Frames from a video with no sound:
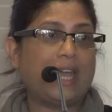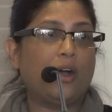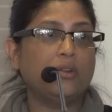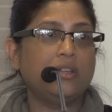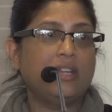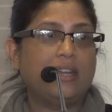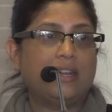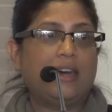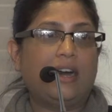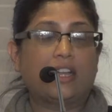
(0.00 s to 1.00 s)
down
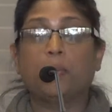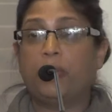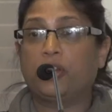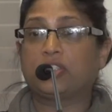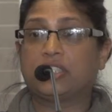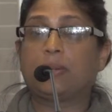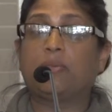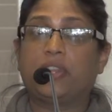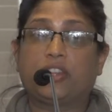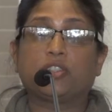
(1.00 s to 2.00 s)
compared to some
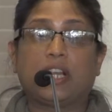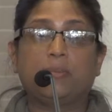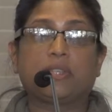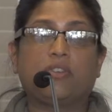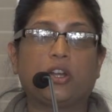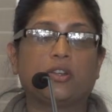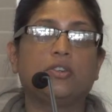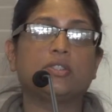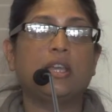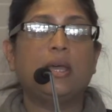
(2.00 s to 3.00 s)
of the other types of
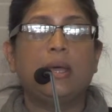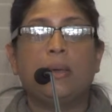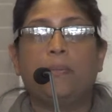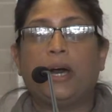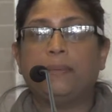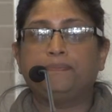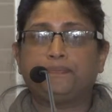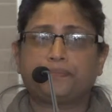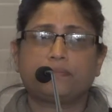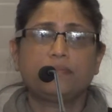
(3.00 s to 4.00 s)
articles. But
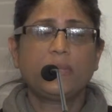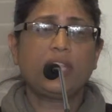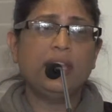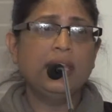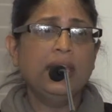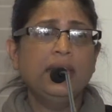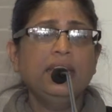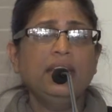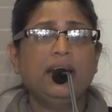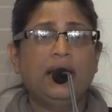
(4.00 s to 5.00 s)

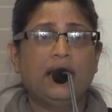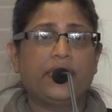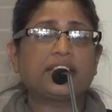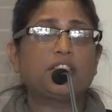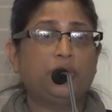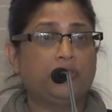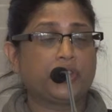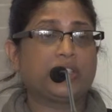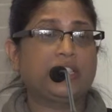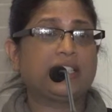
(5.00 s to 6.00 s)
again, that's the
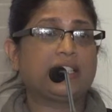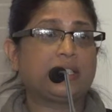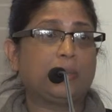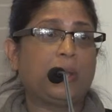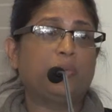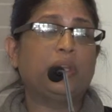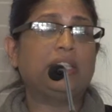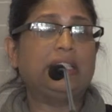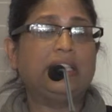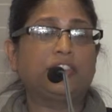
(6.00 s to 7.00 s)
university system, and
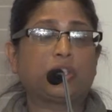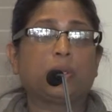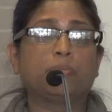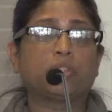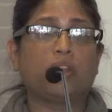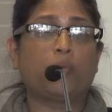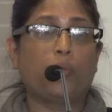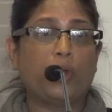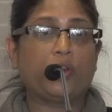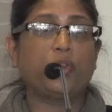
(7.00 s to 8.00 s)
really in terms
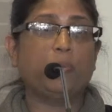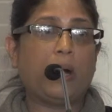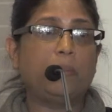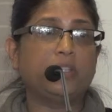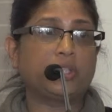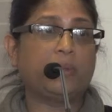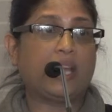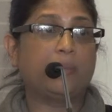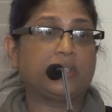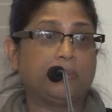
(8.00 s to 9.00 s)
of where you publish
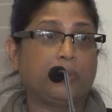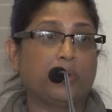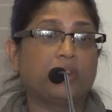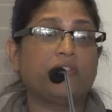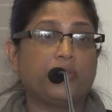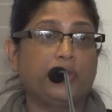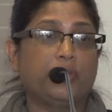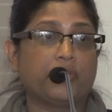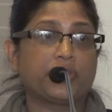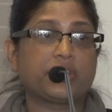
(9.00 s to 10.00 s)
becomes important for
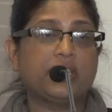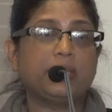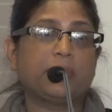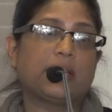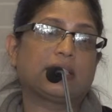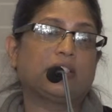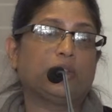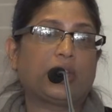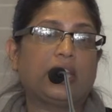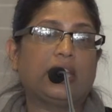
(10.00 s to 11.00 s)
universities, because in
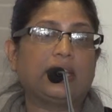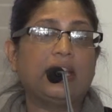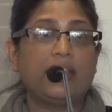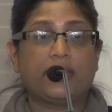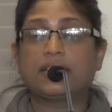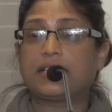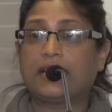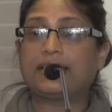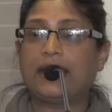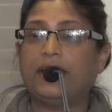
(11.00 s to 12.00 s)
looking at things
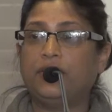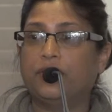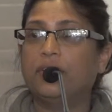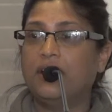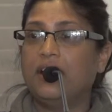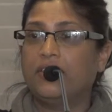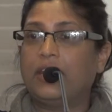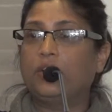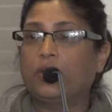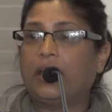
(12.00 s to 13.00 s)
like tenure,
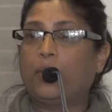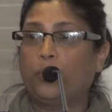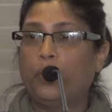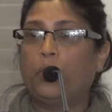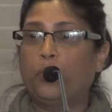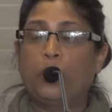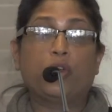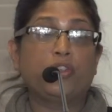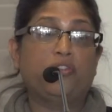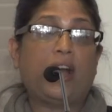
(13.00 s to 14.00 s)
they look at
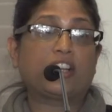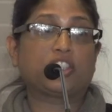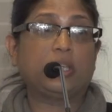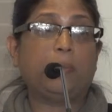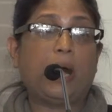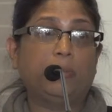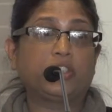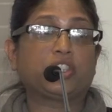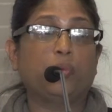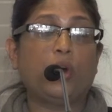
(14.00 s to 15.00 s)
where you've actually
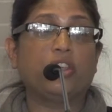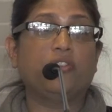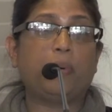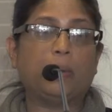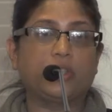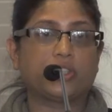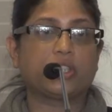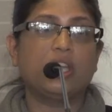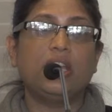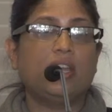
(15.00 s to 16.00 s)
published and what you've
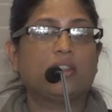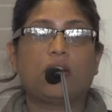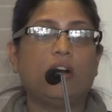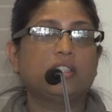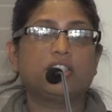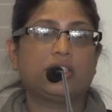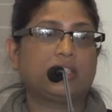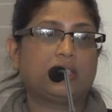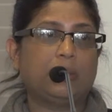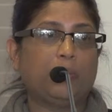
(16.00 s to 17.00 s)
published. In the college
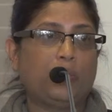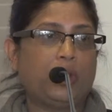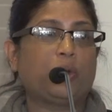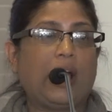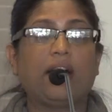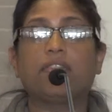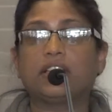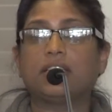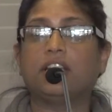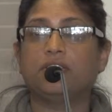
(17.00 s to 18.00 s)
system, we don't have
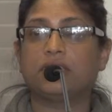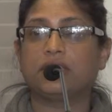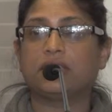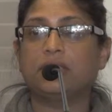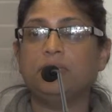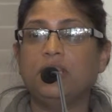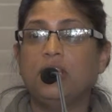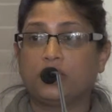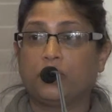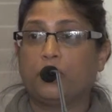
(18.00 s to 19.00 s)
that tenure system,
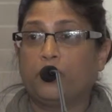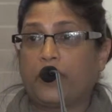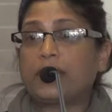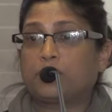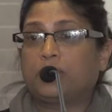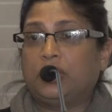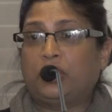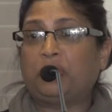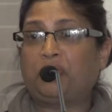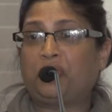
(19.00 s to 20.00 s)
so that's really
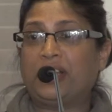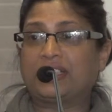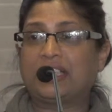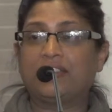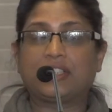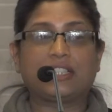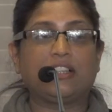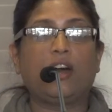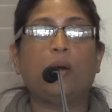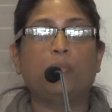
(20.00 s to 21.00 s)
good for us. It gives us a
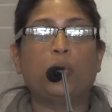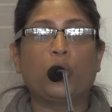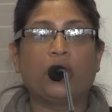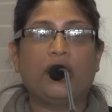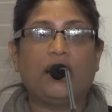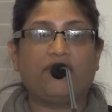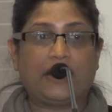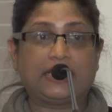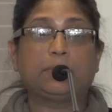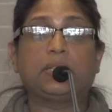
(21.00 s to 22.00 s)
lot more
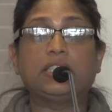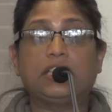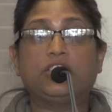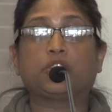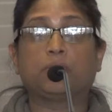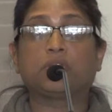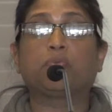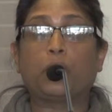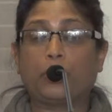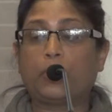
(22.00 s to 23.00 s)
flexibility in terms
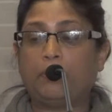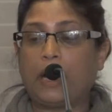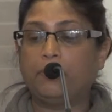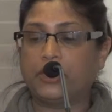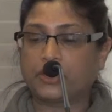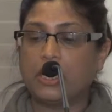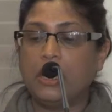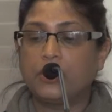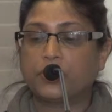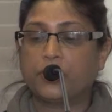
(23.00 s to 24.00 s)
of where we publish.
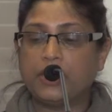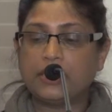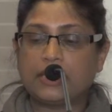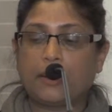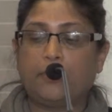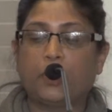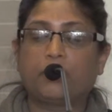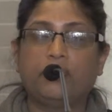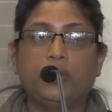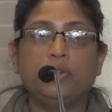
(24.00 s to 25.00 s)
So things like book
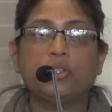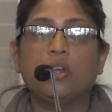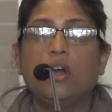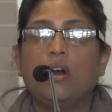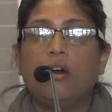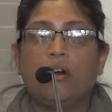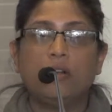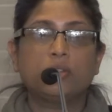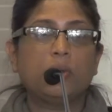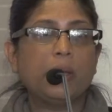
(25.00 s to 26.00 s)
reviews.
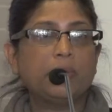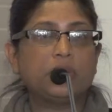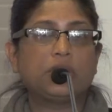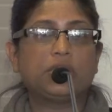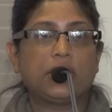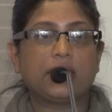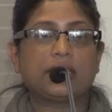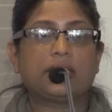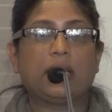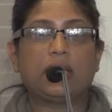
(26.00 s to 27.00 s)
Also, I would
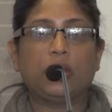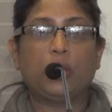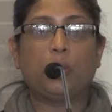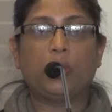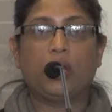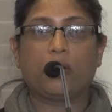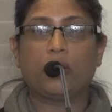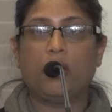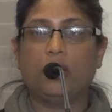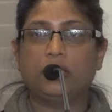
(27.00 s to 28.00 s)
suggest that, we are a
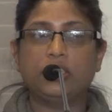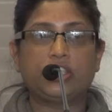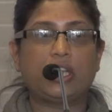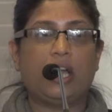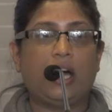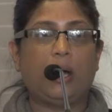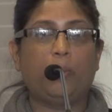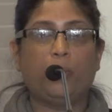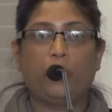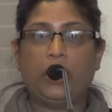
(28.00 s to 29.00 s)
college.
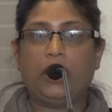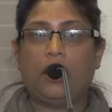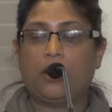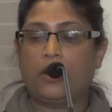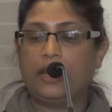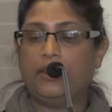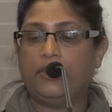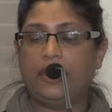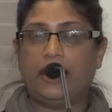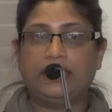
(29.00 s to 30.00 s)
We are
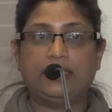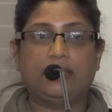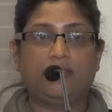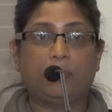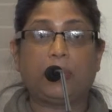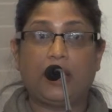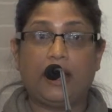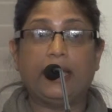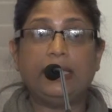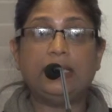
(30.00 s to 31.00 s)
in the idea of
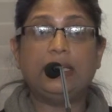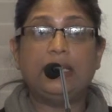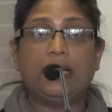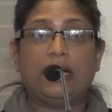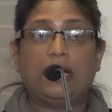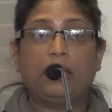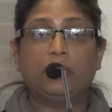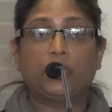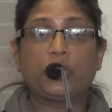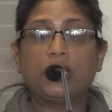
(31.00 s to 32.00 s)
applied
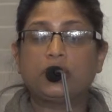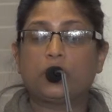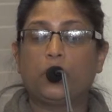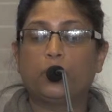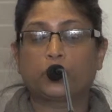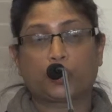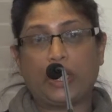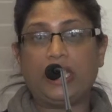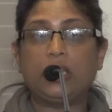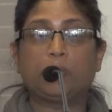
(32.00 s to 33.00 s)
learning, so
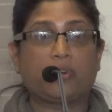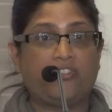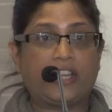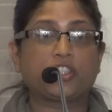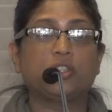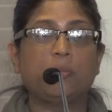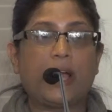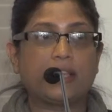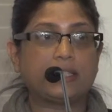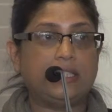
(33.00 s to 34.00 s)
trade and professional
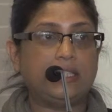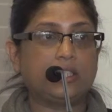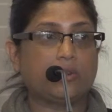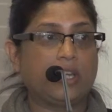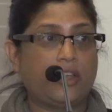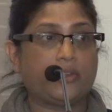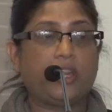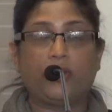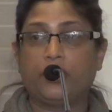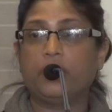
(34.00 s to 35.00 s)
magazines are another
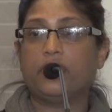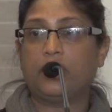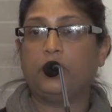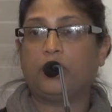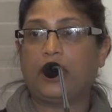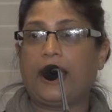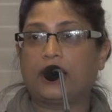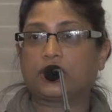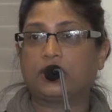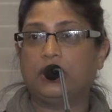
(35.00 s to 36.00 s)
area that you can
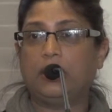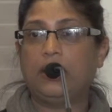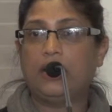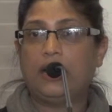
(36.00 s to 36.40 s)
actually